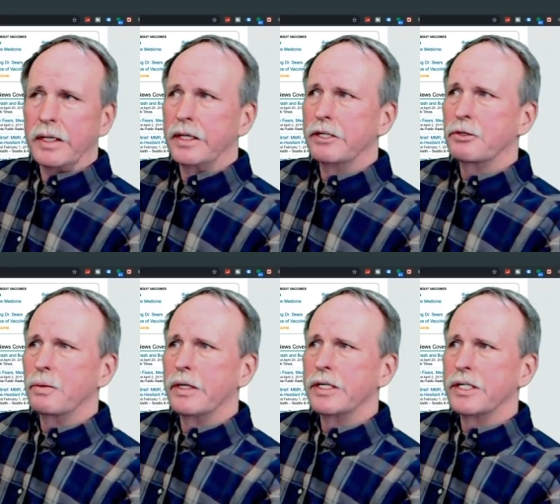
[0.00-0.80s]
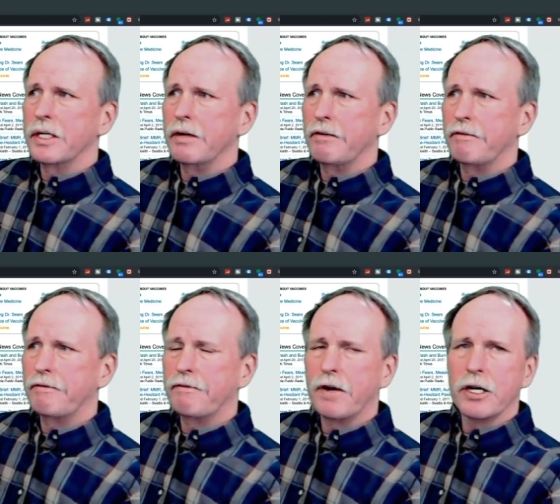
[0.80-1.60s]
This was
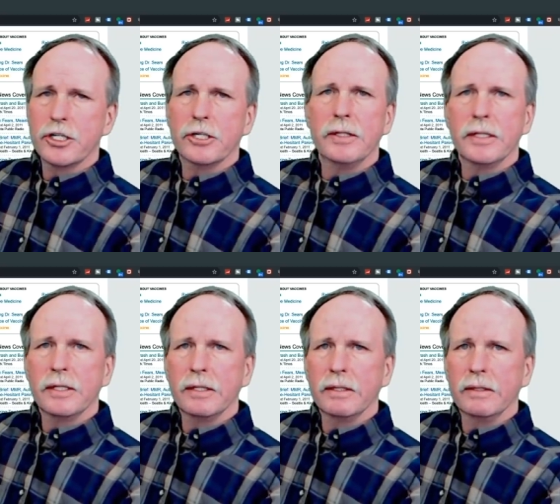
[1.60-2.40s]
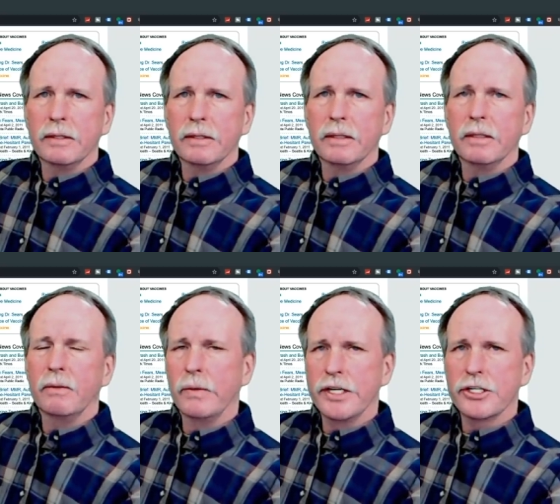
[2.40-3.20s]
fraudulent
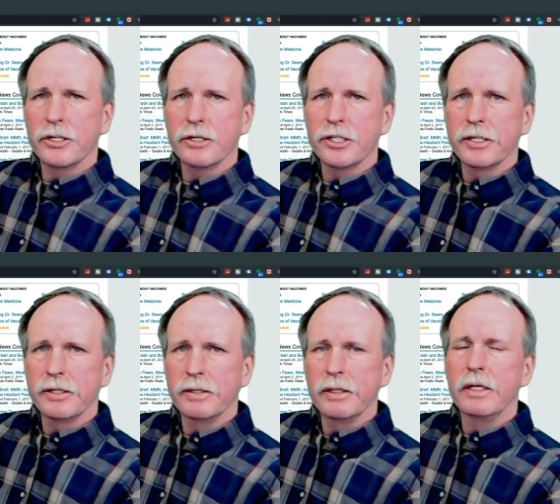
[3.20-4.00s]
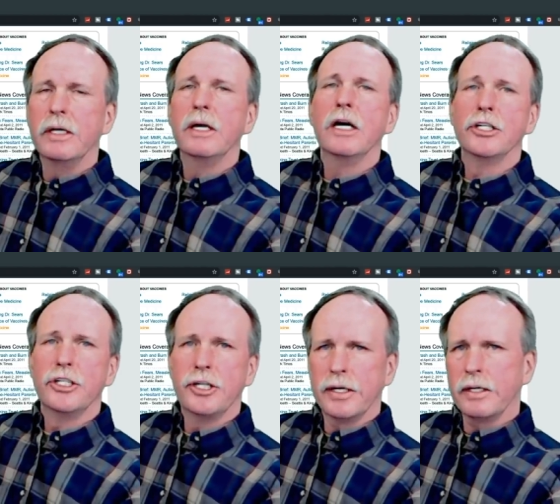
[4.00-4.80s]
research,
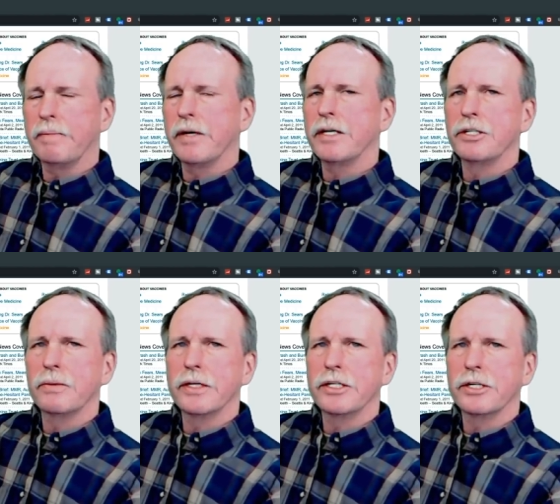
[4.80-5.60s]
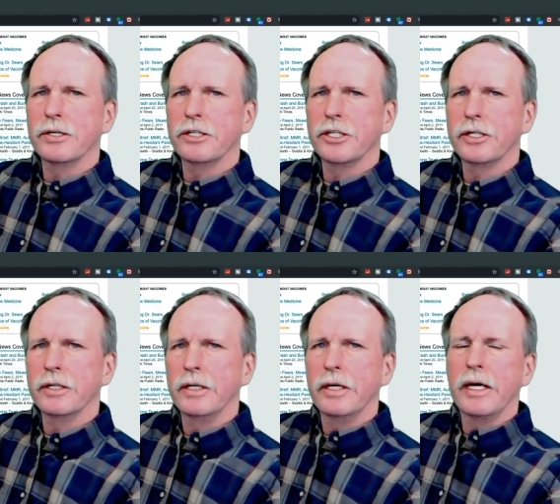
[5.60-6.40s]
agenda-based research,
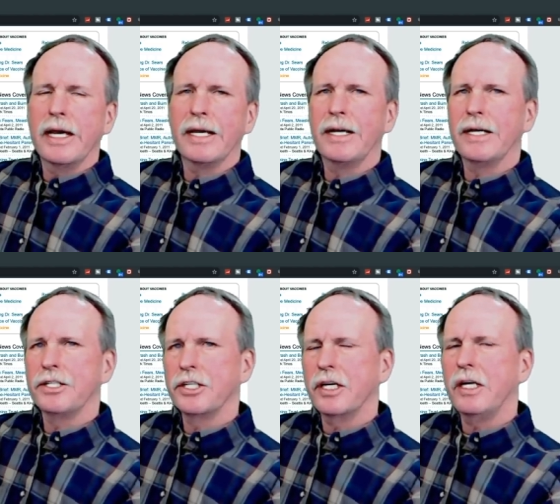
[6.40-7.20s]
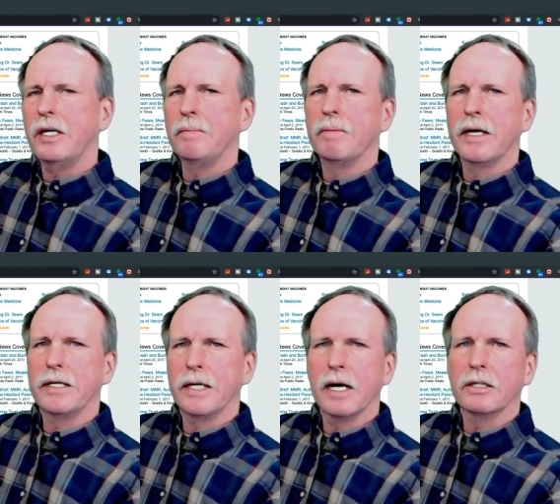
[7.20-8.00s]
and a scheme by
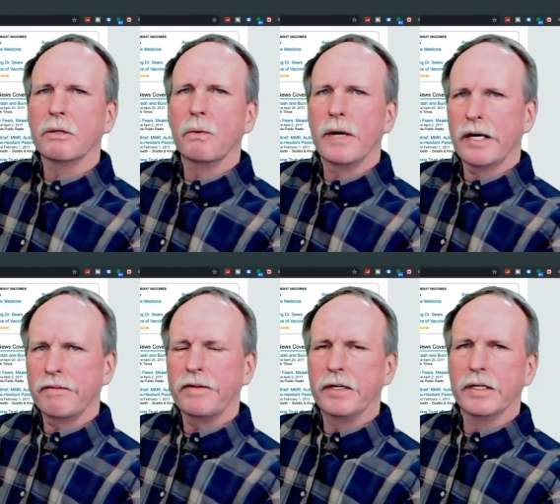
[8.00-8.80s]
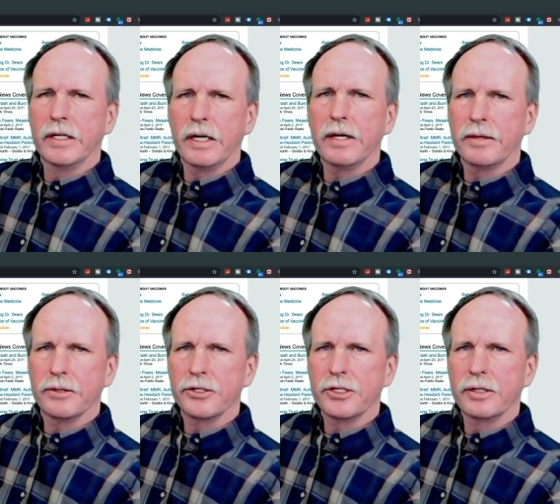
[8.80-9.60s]
Dr. Wakefield and
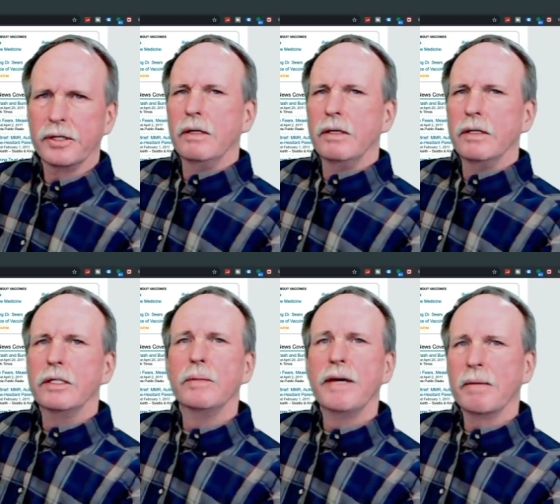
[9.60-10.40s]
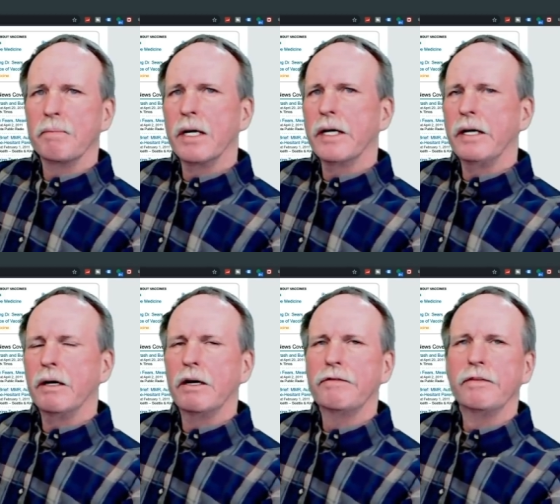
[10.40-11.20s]
others to make money
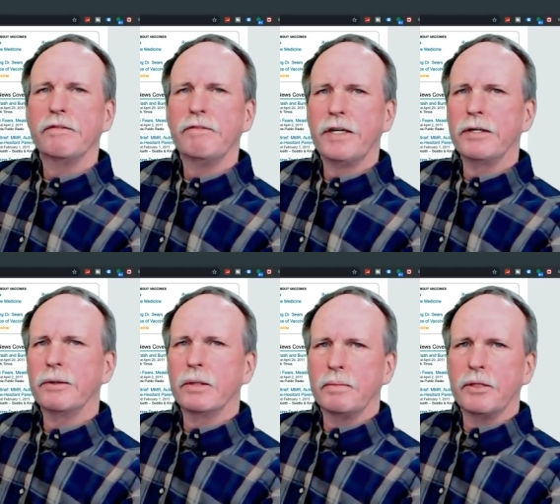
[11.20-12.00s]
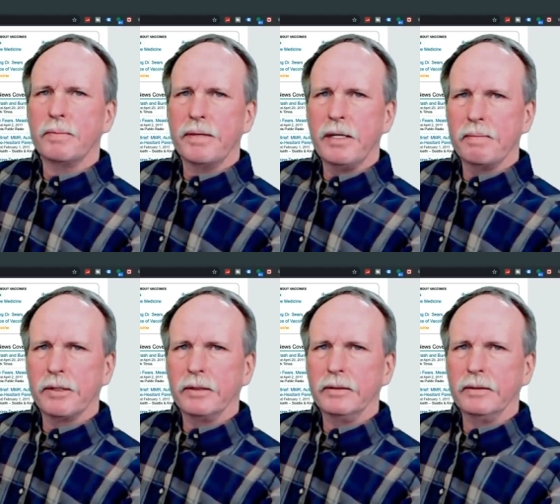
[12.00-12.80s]
off of vulnerable
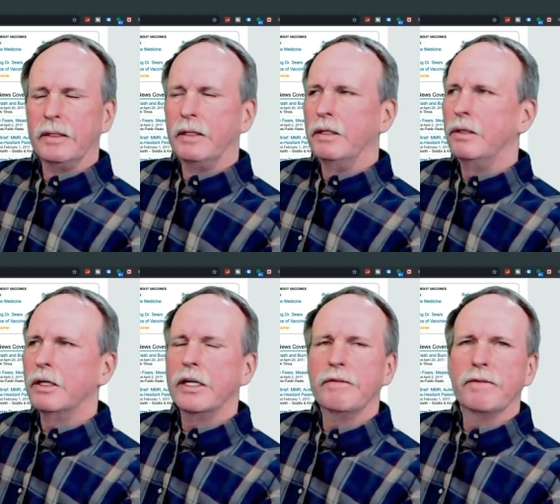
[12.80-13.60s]
people looking